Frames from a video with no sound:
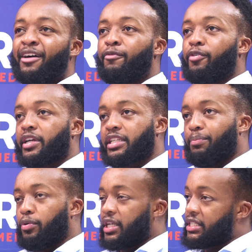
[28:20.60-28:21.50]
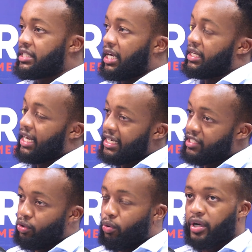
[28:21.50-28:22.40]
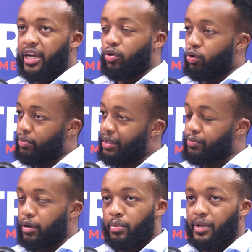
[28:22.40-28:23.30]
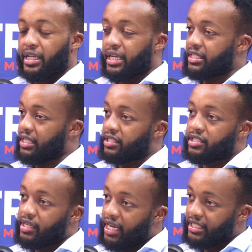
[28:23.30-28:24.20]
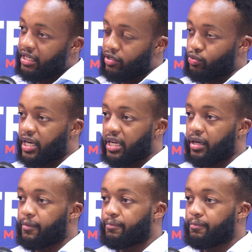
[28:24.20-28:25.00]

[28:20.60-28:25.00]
For example, it's at night, you're walking home and probably, let's say, the street lights aren't working.